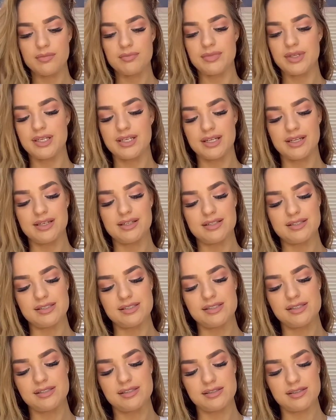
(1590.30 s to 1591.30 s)
because
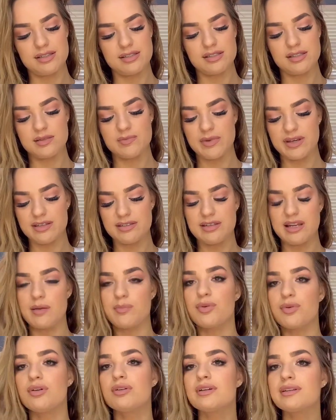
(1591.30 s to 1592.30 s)
this is my
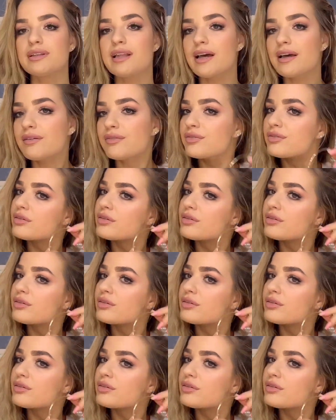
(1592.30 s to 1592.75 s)
staple in life.